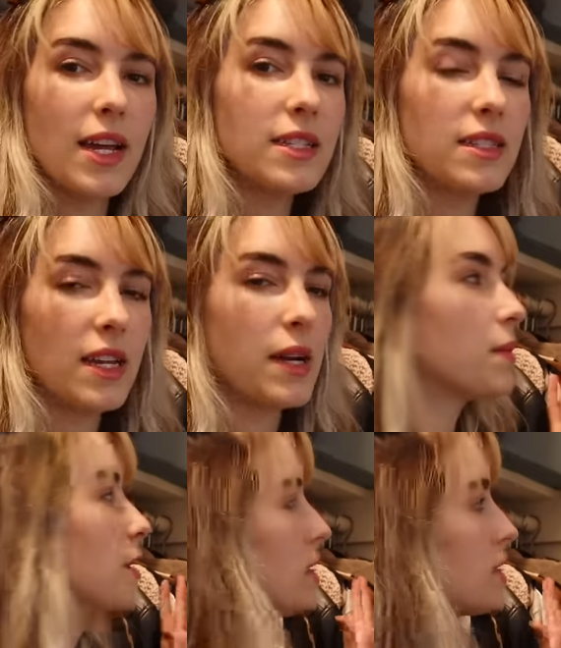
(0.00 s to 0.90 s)
And to take
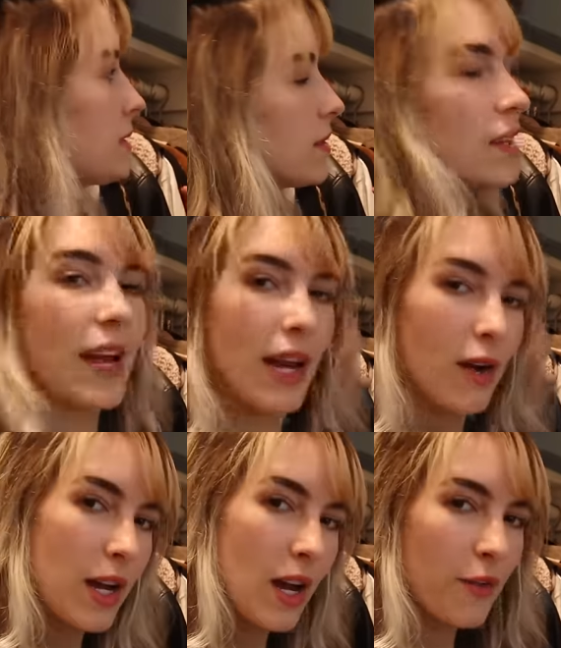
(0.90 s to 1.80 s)
up this
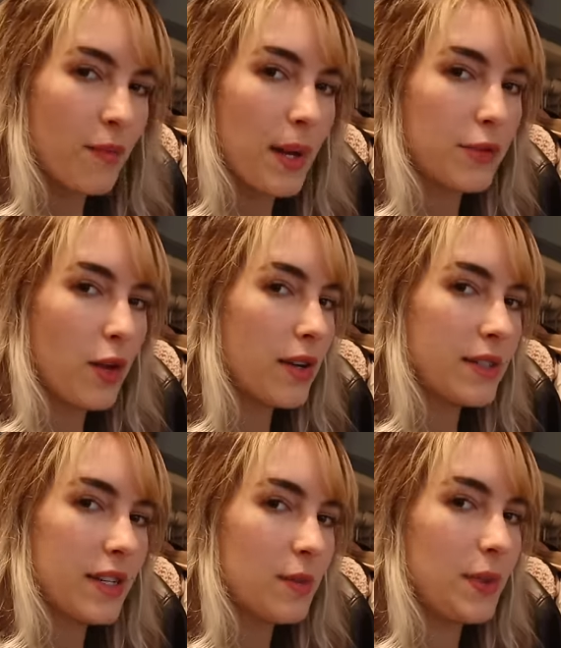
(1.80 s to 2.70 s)
area of my
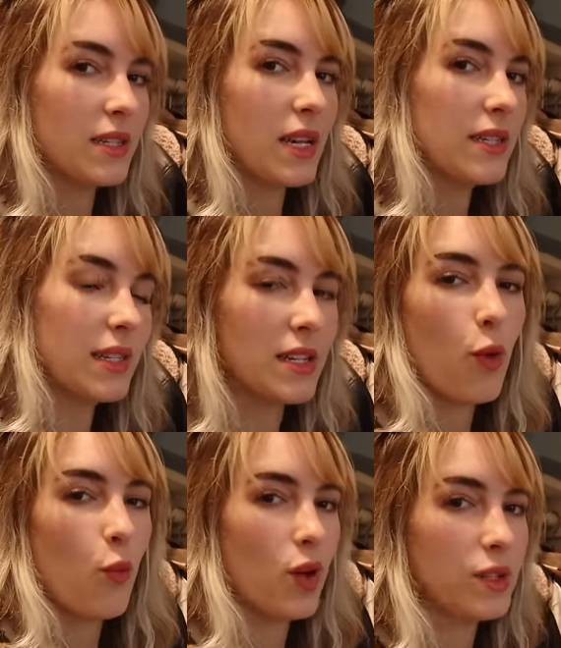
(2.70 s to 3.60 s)
closet because I did
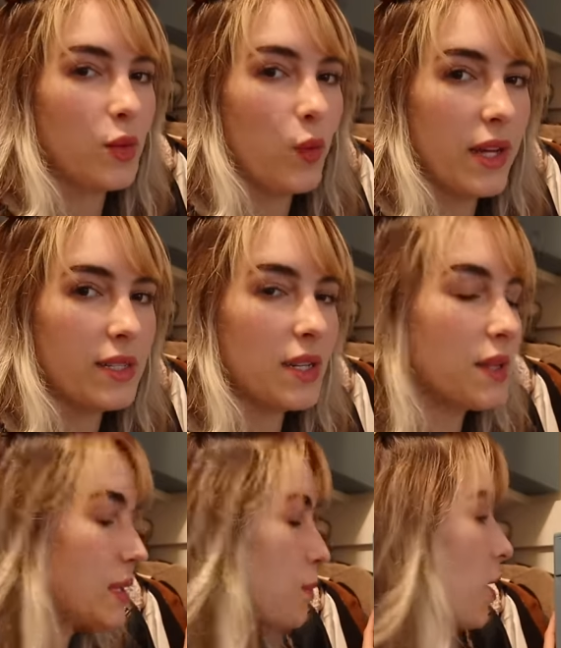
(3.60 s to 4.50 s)
not want to waste
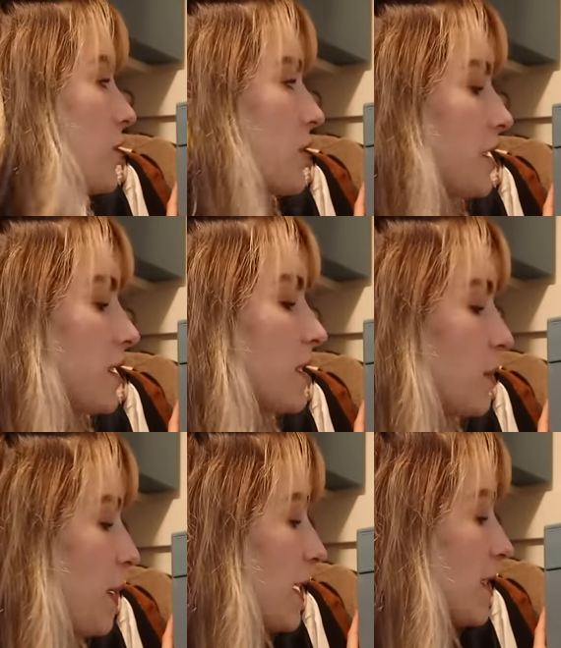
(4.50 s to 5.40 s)
this precious
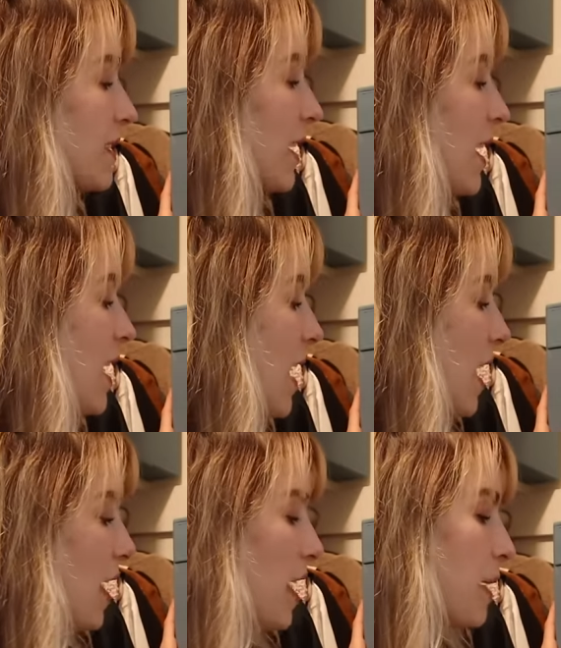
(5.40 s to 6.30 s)
space.
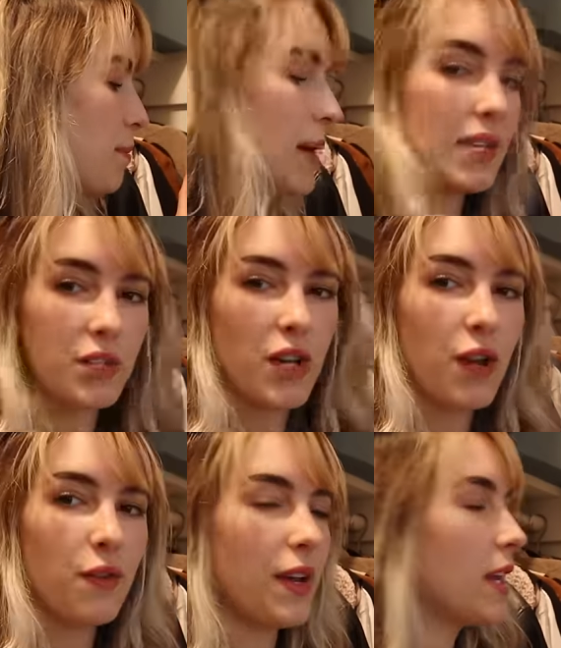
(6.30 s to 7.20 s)
I made a
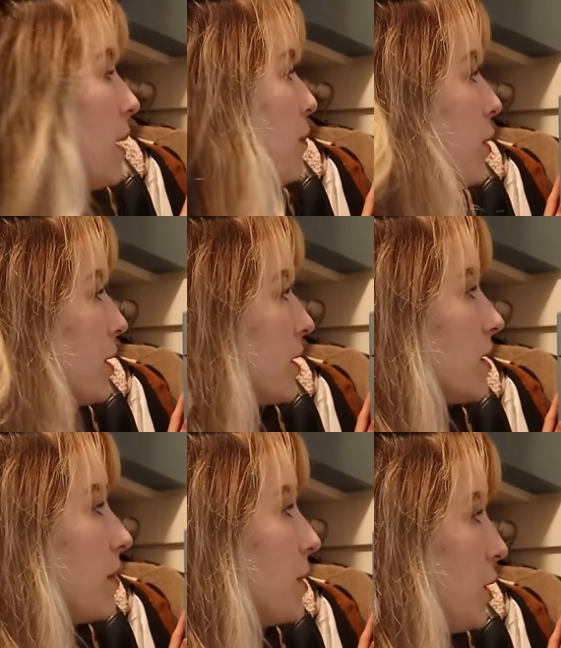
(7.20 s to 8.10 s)
shelf and I put
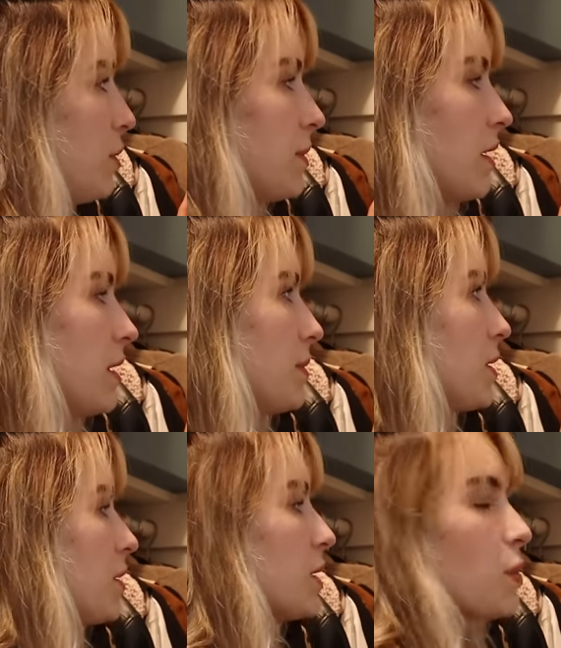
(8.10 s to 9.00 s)
some cubes on them.
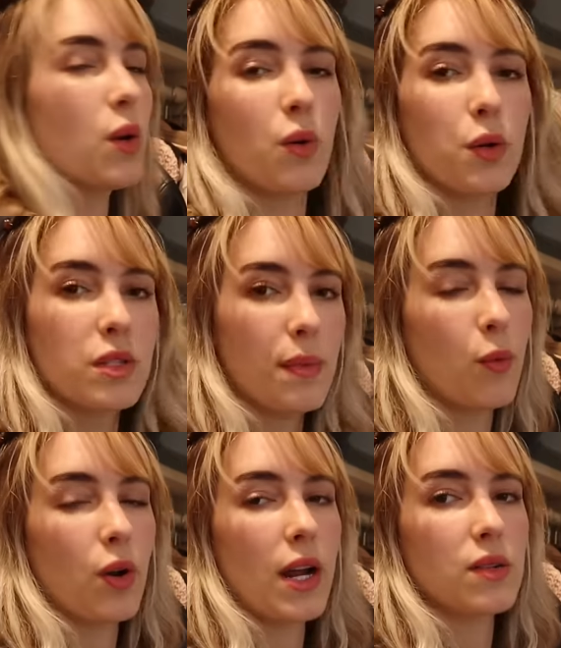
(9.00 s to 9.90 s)
So this one holds my
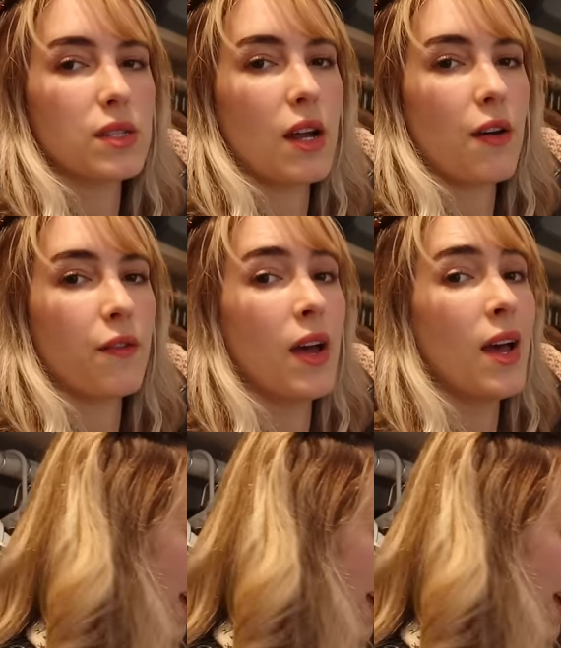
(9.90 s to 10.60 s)
workout stuff.